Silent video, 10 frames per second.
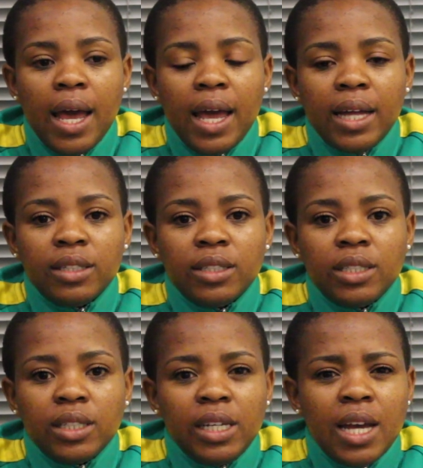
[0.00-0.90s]
And
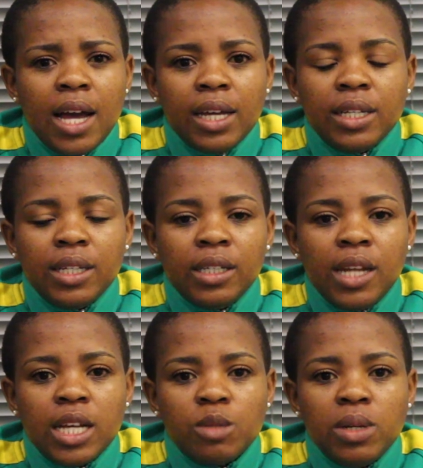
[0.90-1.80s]
yeah, it
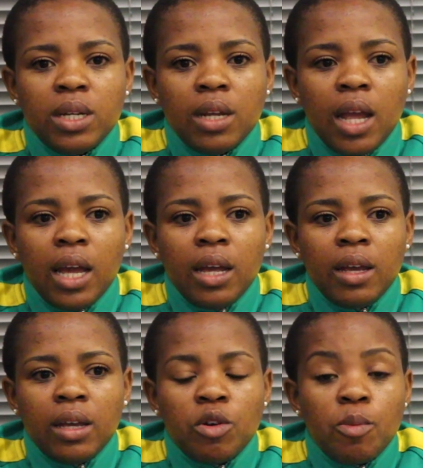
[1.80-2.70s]
has been
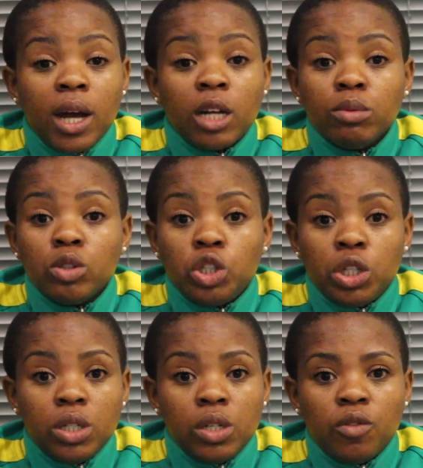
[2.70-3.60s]
a remarkable
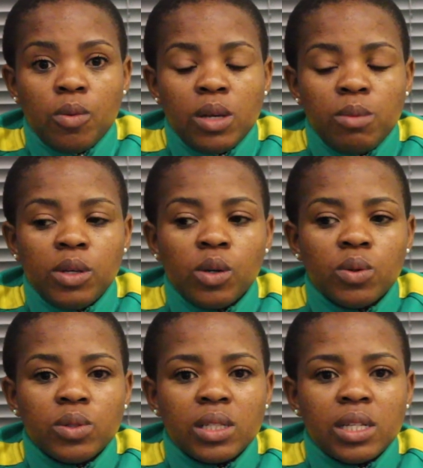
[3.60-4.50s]
journey for me,
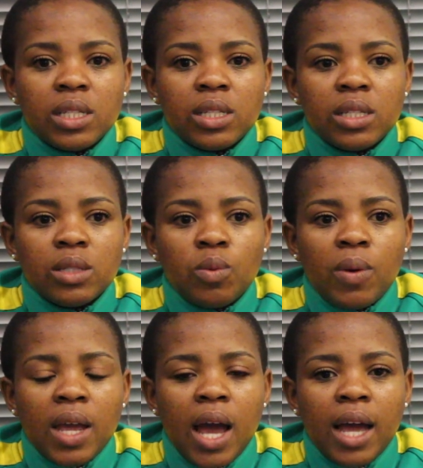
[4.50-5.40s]
because this is
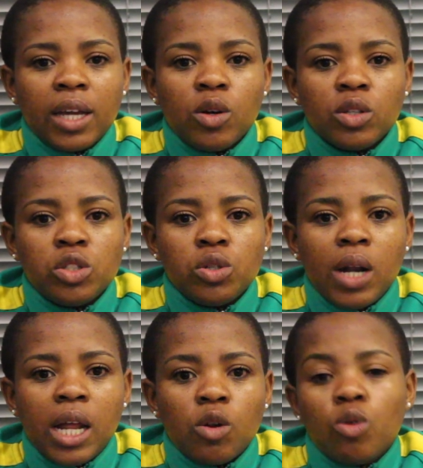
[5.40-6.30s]
where I got to
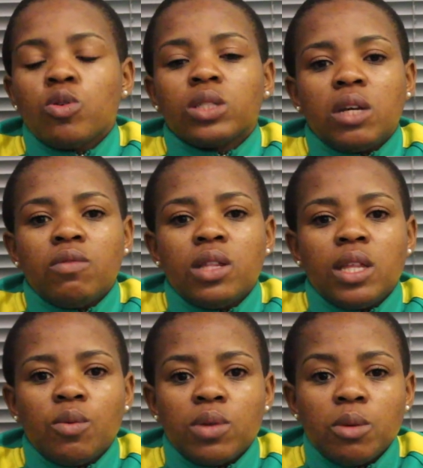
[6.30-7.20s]
learn almost
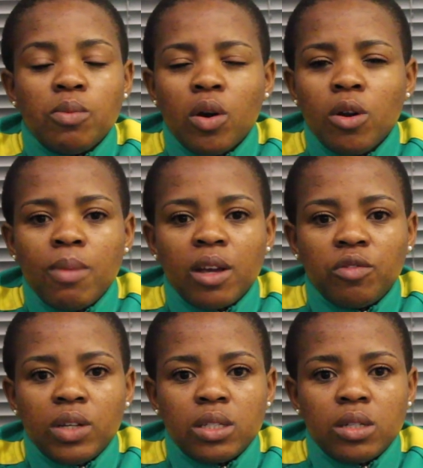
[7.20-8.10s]
everything with a ball on my
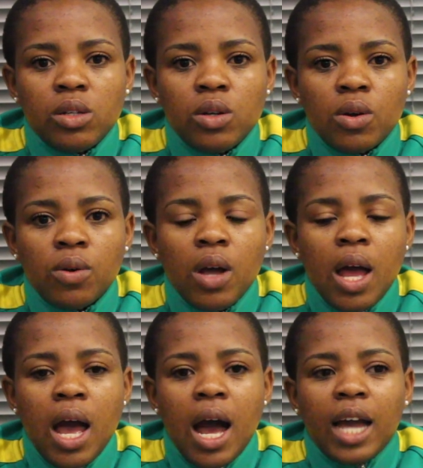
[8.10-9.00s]
feet. You know,
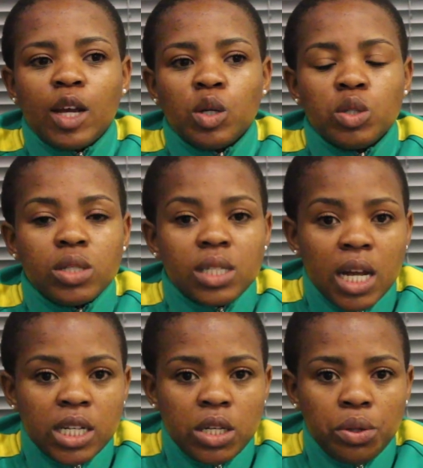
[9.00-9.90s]
I got to
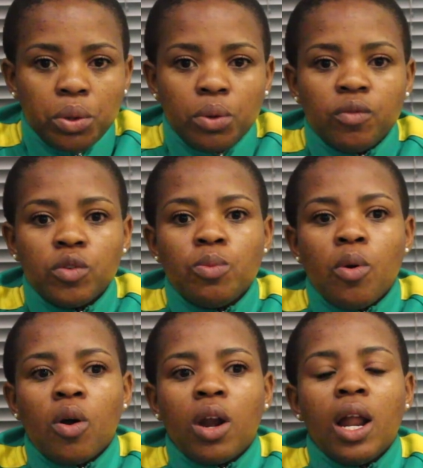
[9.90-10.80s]
study through
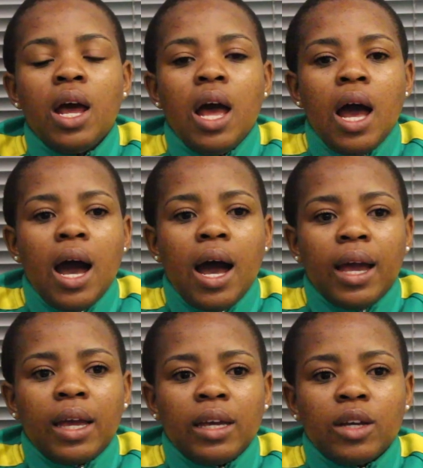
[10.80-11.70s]
football.
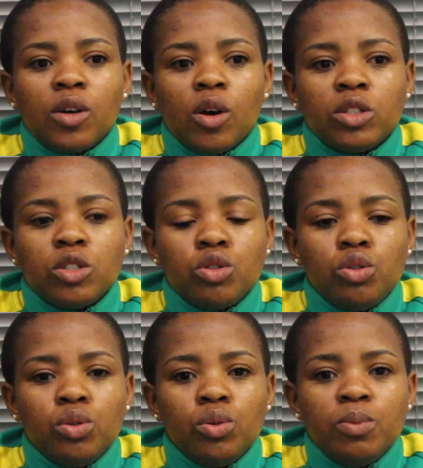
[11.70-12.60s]
I got
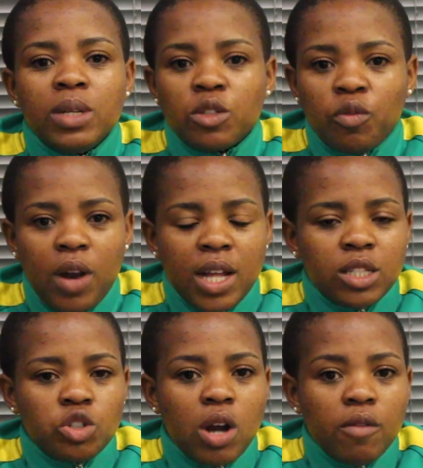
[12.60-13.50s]
to meet
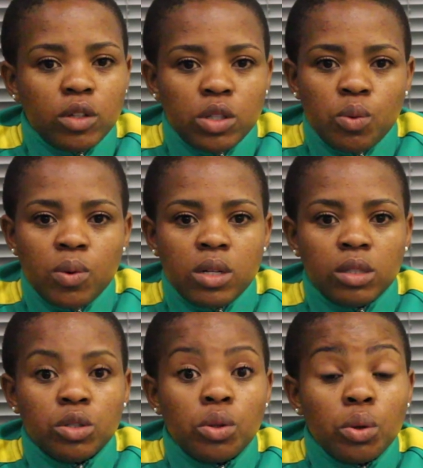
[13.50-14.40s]
friends, travel the
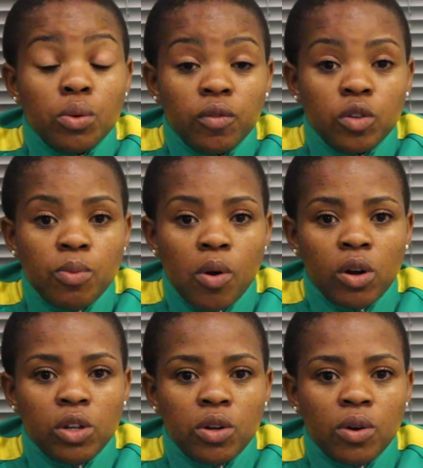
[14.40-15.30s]
world through
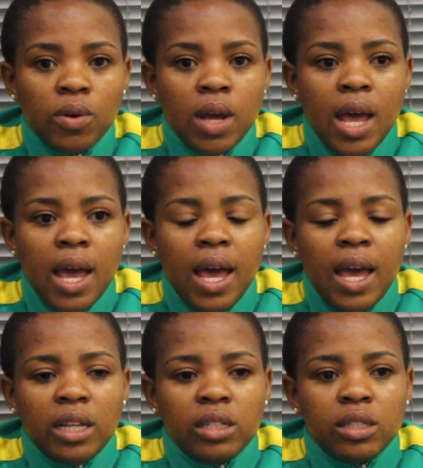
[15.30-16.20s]
football, you know.
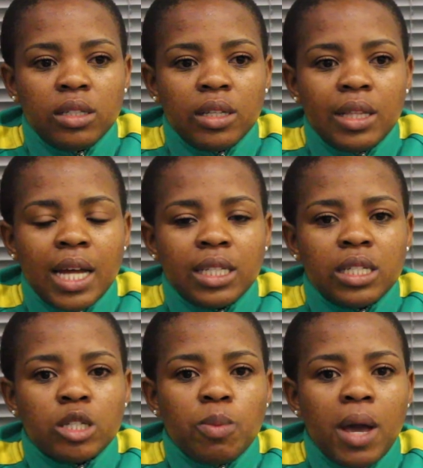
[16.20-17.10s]
And that
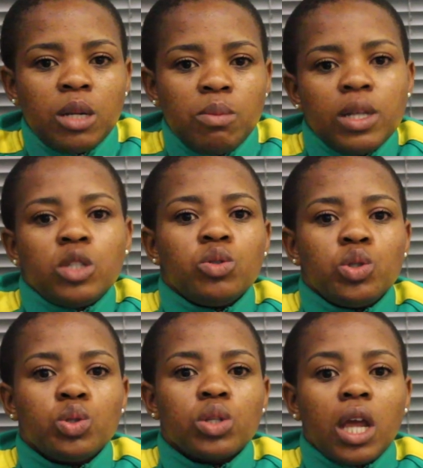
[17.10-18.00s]
inspired me to
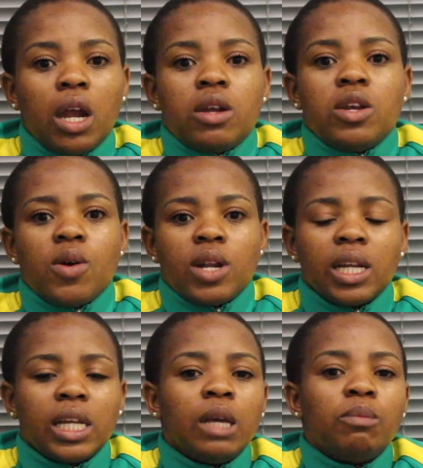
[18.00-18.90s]
just carry on
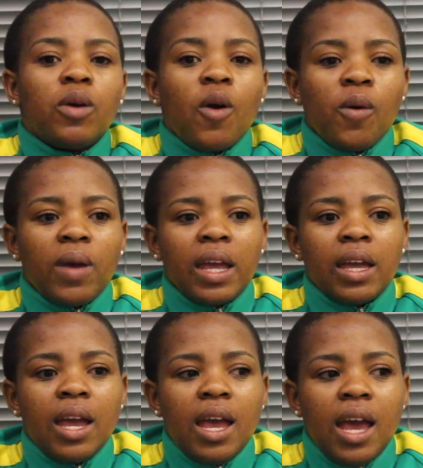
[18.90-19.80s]
and keep going.